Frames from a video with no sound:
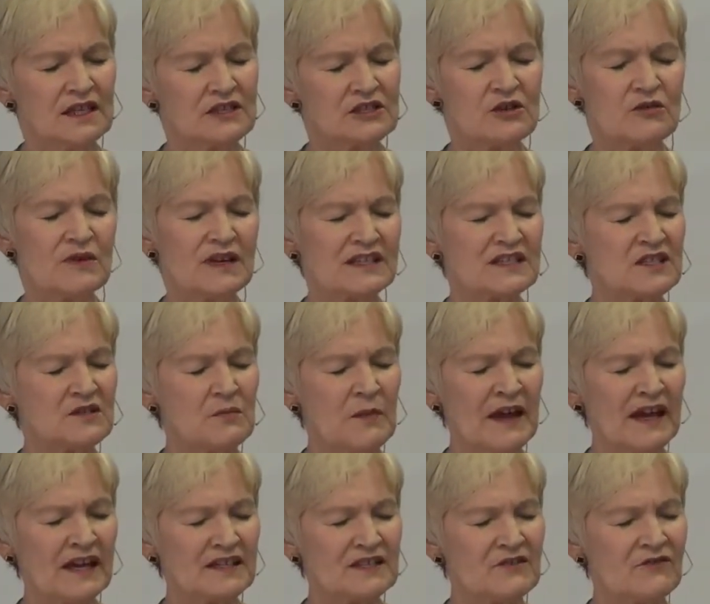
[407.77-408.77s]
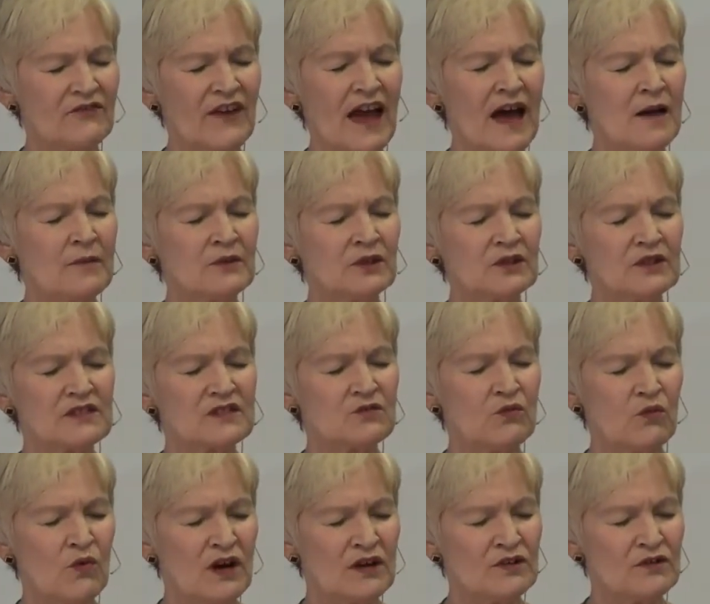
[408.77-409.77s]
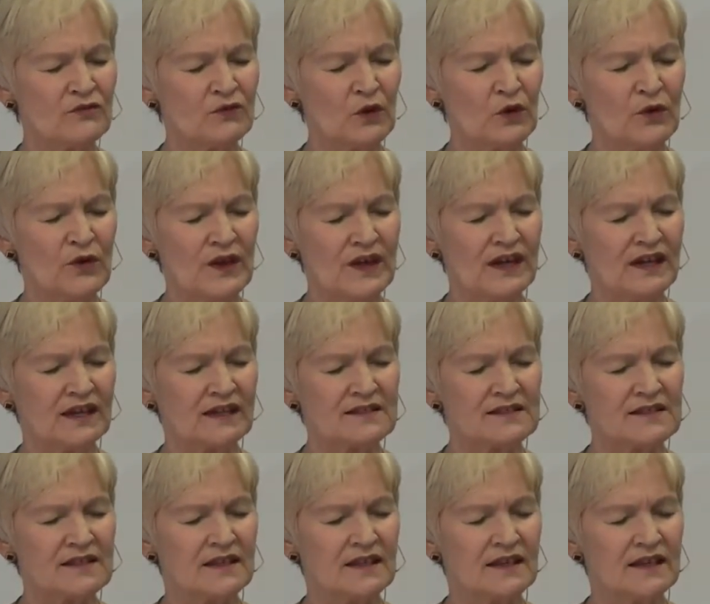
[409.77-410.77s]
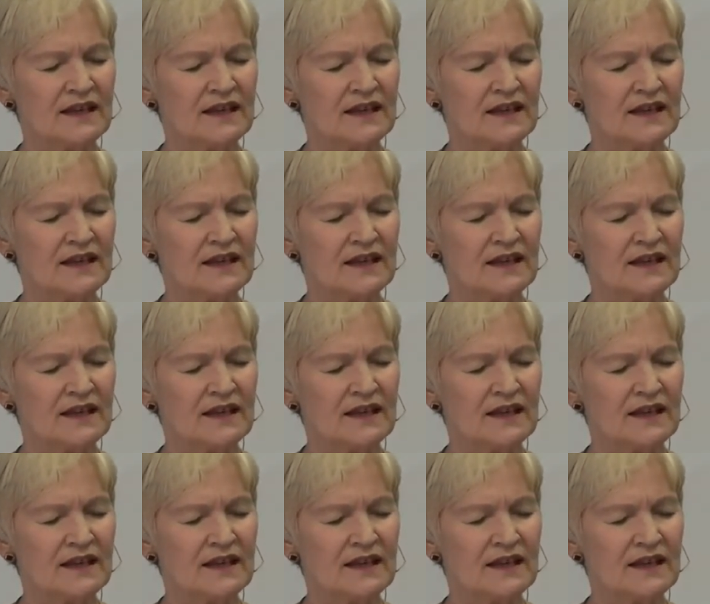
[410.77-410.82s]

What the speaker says: to expect fabulous, wonderful things.